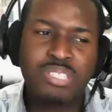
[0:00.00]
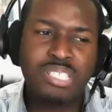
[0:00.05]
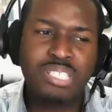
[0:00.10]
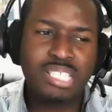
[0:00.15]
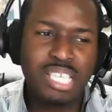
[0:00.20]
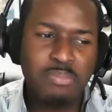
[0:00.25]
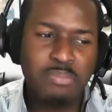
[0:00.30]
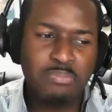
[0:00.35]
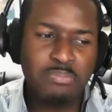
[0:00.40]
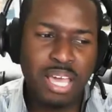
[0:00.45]
would
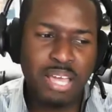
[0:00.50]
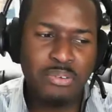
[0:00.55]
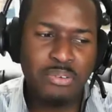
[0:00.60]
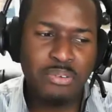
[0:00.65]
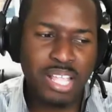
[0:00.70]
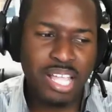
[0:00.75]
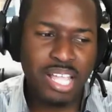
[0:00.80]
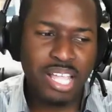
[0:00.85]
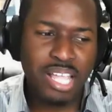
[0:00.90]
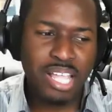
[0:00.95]
say
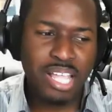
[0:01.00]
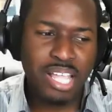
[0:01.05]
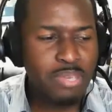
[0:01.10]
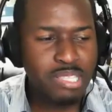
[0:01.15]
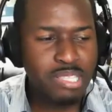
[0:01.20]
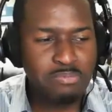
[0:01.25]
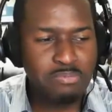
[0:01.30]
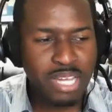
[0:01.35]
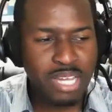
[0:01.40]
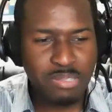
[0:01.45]
battery life. I
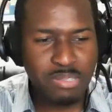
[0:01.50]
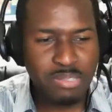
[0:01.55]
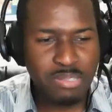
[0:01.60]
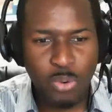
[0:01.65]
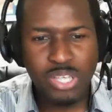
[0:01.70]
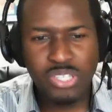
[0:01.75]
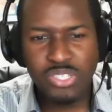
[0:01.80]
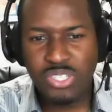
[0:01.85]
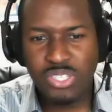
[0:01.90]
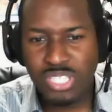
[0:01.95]
mean, the
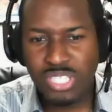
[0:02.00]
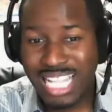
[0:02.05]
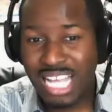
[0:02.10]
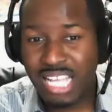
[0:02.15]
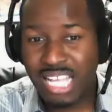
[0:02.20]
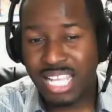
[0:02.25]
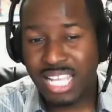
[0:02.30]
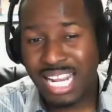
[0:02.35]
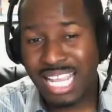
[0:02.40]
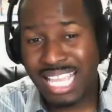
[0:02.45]
question is
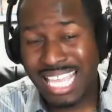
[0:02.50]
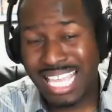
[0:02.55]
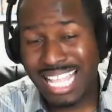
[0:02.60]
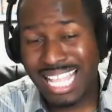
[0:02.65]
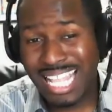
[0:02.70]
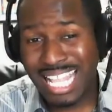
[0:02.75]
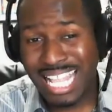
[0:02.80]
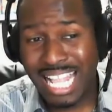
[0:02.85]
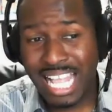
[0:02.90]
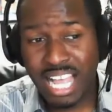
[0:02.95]
not that I
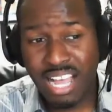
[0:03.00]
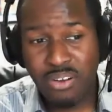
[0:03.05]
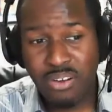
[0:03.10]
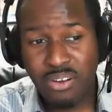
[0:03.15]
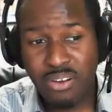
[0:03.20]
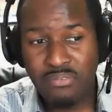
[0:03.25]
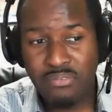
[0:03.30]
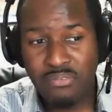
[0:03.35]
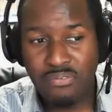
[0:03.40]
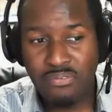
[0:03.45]
get
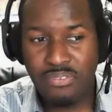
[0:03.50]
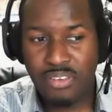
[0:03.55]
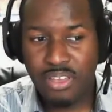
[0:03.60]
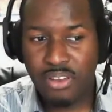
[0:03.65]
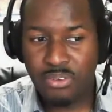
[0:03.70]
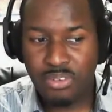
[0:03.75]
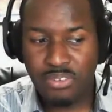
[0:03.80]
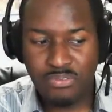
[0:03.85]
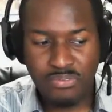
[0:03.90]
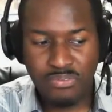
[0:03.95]
now are
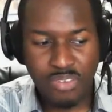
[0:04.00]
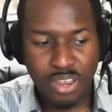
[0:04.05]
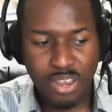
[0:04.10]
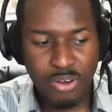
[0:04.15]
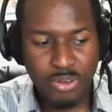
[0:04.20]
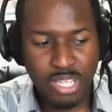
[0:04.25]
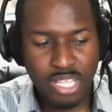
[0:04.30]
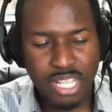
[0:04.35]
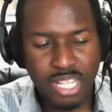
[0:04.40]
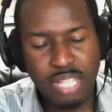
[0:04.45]
very
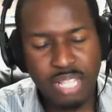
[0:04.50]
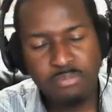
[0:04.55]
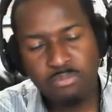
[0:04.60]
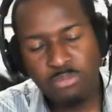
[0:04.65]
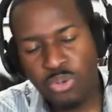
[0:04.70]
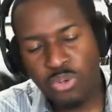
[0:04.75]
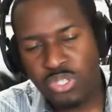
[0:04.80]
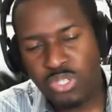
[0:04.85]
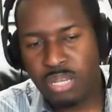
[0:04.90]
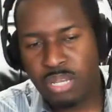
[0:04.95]
varied, and
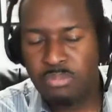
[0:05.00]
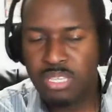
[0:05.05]
most.